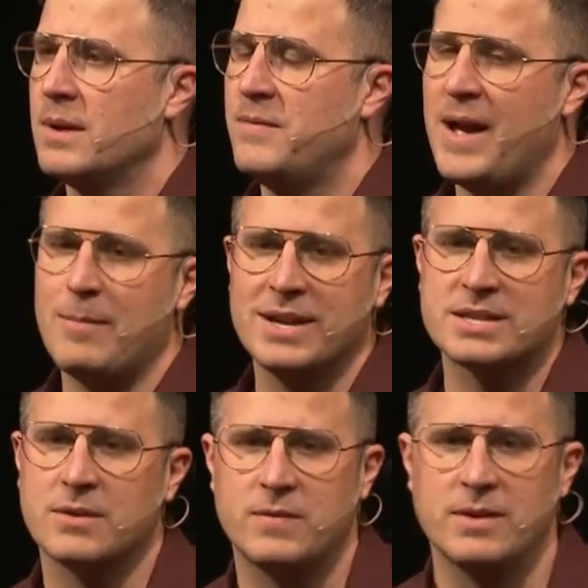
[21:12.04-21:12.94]
I found
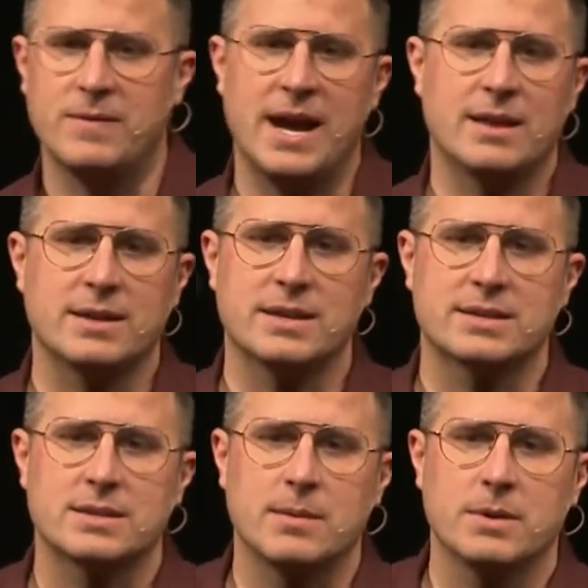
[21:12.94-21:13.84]
myself in a valley
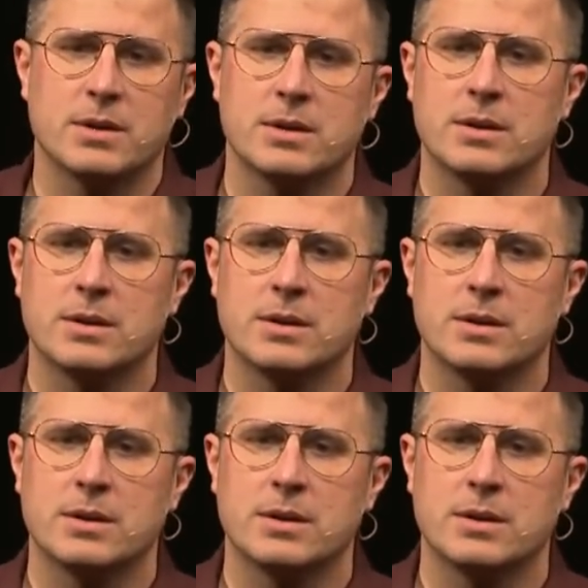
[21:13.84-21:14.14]
this summer.